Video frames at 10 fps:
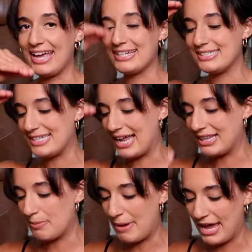
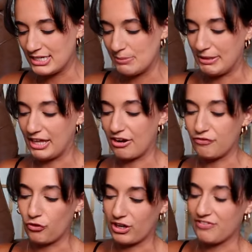extend the bag to be like a
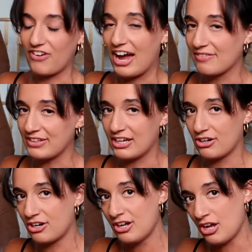45
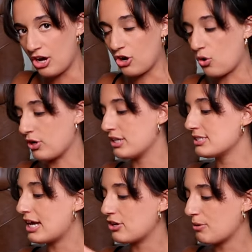liter accordion
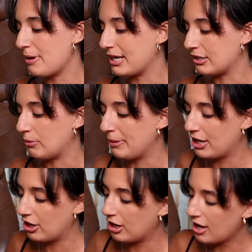style. You can make it a little
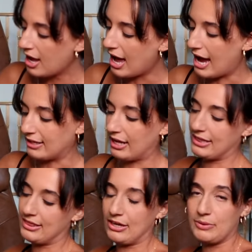bigger. I like
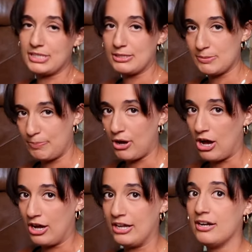that there was a
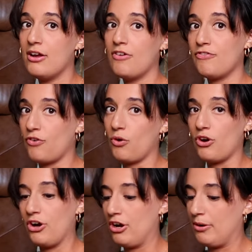spot
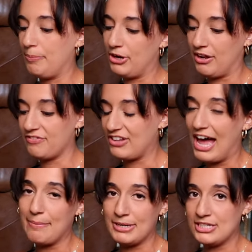for putting
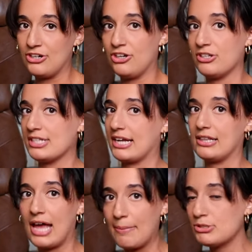flat materials like a
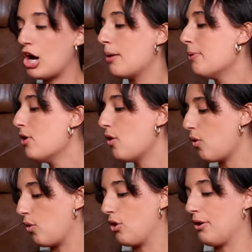laptop
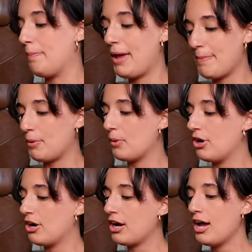or
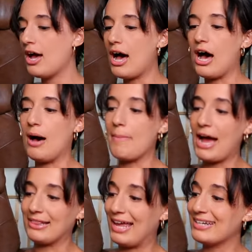paperwork.
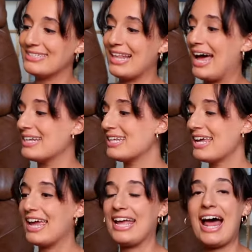I liked that
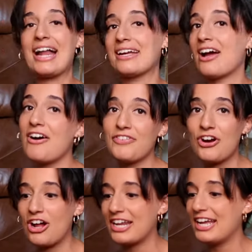it had a cover
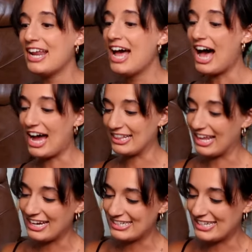on it. I
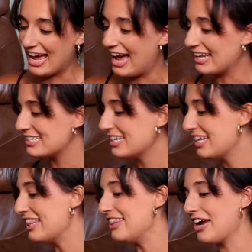liked that
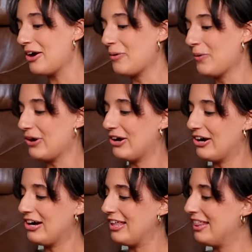there
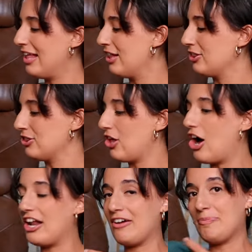were a
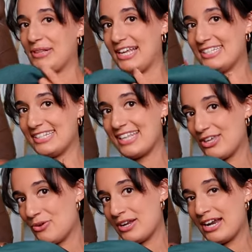lot of places
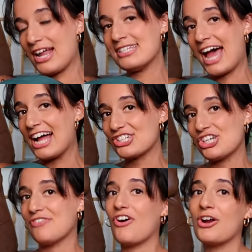that you can attach
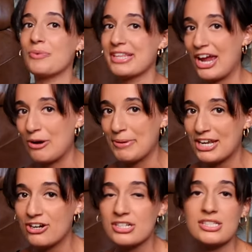stuff on with
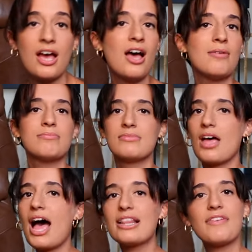carabiners.
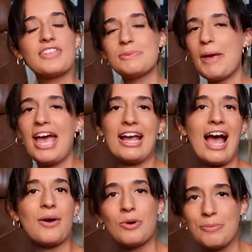I love this bag.
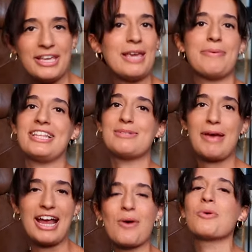I will be keeping this
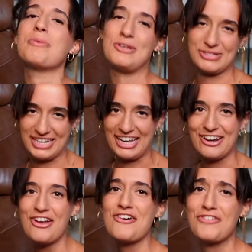I will be using
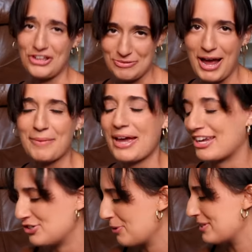it for other
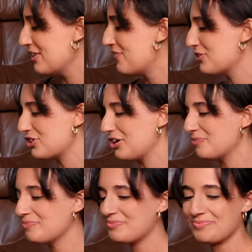backpacking trips in the
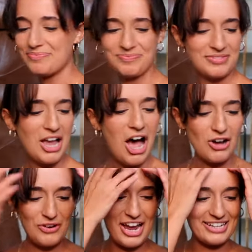future.
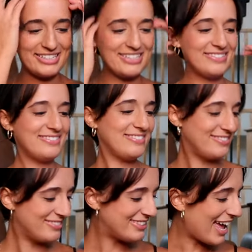All right,
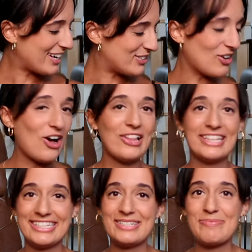that is all.
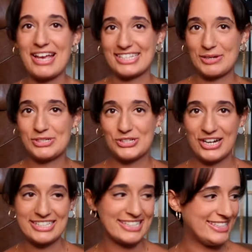This is a mess. I wish you
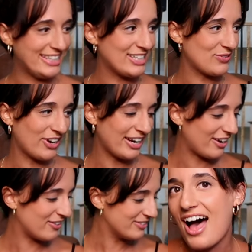guys could see this right
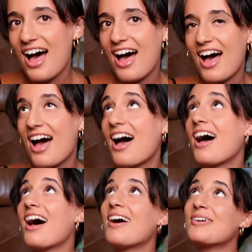now.
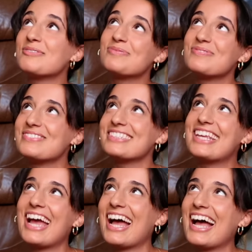
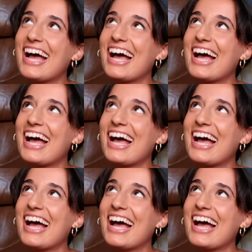Yeah.